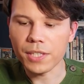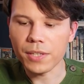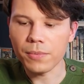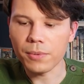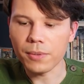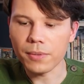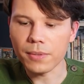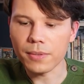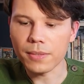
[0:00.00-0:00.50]
We'll
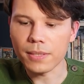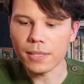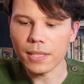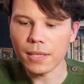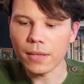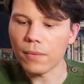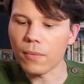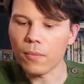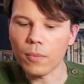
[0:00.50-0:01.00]

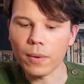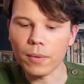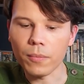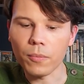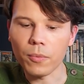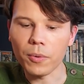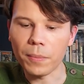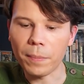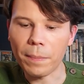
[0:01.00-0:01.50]
see when
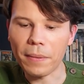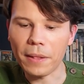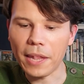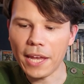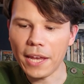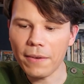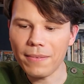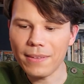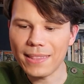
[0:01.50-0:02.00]
we
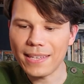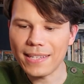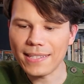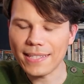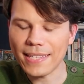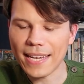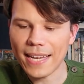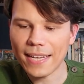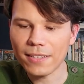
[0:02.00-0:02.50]
play with these
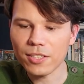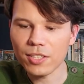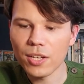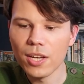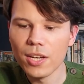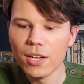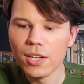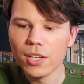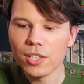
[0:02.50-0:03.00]
decks.
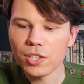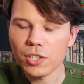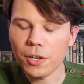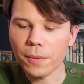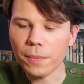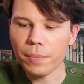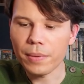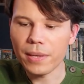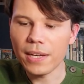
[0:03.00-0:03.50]

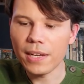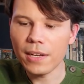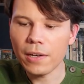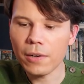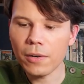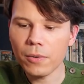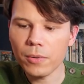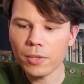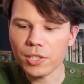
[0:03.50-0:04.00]

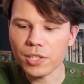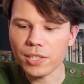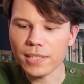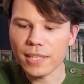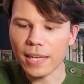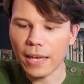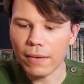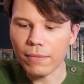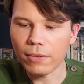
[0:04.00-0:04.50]
Sharpedo, which is
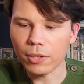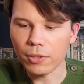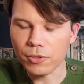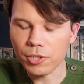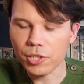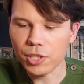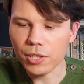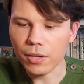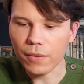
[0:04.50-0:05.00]
the
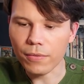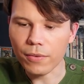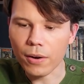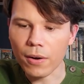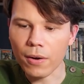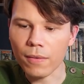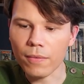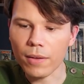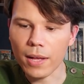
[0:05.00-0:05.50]
evolution of
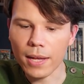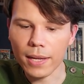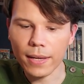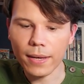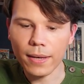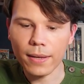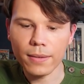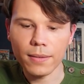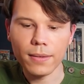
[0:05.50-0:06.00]

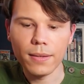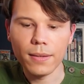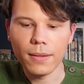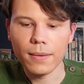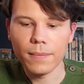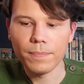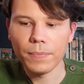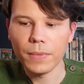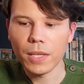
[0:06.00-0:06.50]
Carvanha.
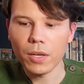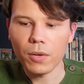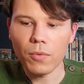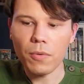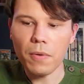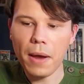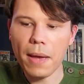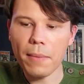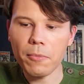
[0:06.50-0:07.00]

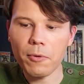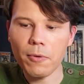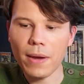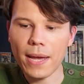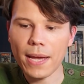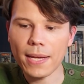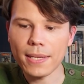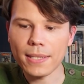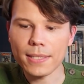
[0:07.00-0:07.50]

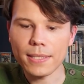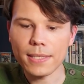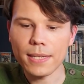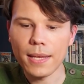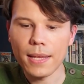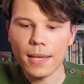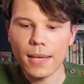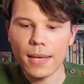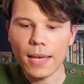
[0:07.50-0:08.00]
Cramorant.
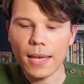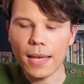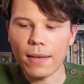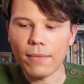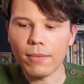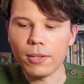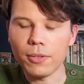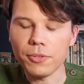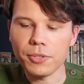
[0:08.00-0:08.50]

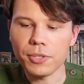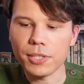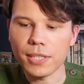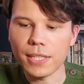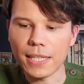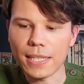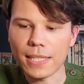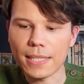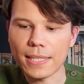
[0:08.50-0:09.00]
Evolution
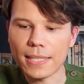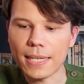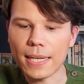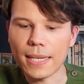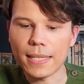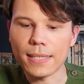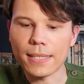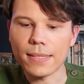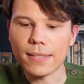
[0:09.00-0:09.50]

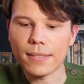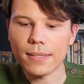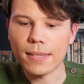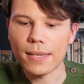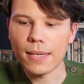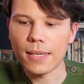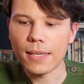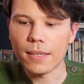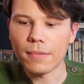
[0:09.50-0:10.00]
Incense.
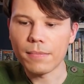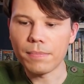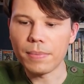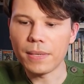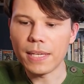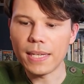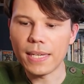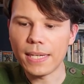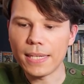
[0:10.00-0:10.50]

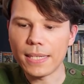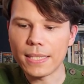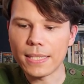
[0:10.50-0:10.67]
Bead.